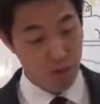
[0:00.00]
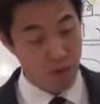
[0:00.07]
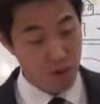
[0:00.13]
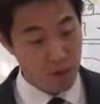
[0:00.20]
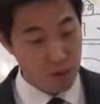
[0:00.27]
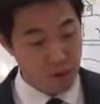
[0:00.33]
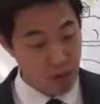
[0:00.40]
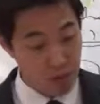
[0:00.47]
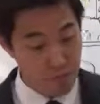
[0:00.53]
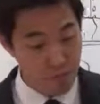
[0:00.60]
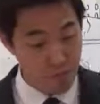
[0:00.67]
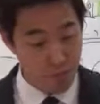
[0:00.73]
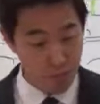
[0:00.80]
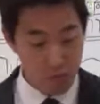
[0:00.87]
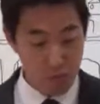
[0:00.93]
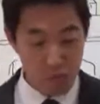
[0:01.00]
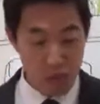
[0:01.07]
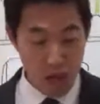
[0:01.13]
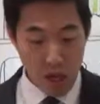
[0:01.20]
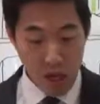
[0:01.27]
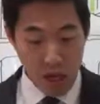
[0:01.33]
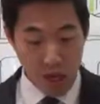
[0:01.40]
How about that?
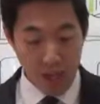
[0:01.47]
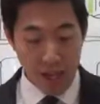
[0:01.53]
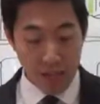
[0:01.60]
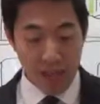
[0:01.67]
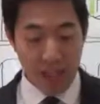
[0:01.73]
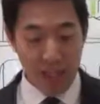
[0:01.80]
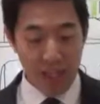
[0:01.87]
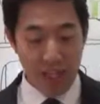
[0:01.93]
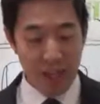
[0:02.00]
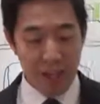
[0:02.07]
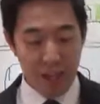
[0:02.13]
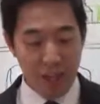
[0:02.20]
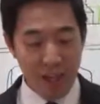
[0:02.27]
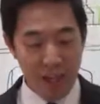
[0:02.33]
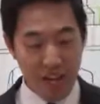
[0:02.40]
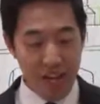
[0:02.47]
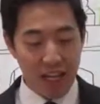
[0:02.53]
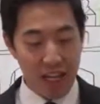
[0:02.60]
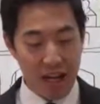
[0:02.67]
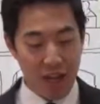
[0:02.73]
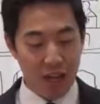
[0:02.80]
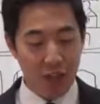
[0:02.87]
And they said, These be thy
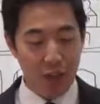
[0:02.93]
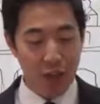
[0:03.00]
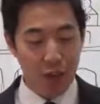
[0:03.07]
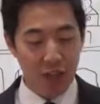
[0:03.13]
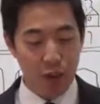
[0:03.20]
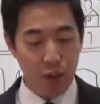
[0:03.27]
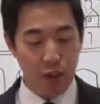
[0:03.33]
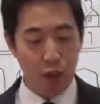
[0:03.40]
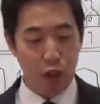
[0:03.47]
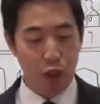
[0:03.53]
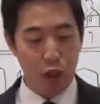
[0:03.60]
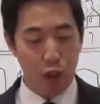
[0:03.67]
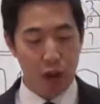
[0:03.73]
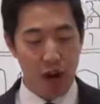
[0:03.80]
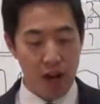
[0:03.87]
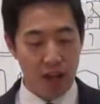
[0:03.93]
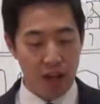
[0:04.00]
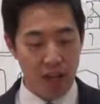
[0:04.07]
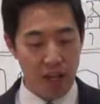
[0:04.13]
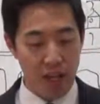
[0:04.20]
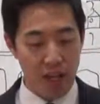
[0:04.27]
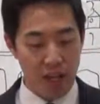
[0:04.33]
gods, O Israel, which
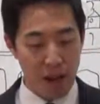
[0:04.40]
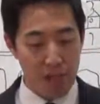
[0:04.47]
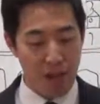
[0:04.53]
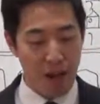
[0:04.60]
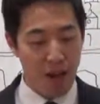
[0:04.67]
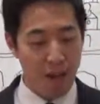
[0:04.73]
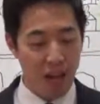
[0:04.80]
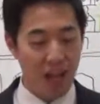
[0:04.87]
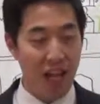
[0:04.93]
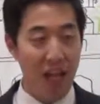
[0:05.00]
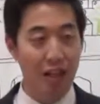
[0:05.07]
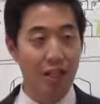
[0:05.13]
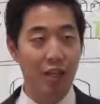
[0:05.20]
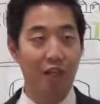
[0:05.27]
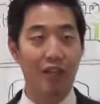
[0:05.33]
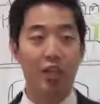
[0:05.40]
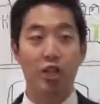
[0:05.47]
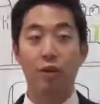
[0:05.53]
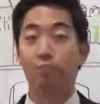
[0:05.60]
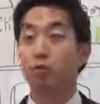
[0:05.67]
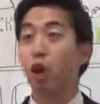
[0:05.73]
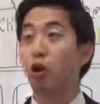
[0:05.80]
brought thee up out of the land of
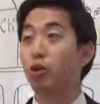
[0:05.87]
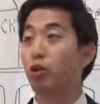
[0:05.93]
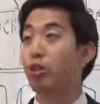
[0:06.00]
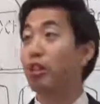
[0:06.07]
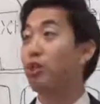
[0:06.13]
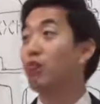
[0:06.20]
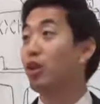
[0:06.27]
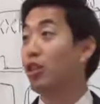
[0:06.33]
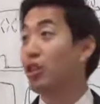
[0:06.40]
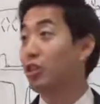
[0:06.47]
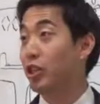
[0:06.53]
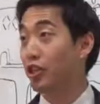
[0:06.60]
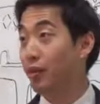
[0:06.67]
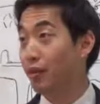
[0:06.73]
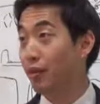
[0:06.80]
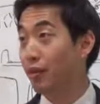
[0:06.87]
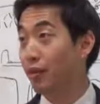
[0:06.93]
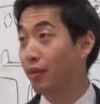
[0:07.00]
Egypt. Oh, you see religion?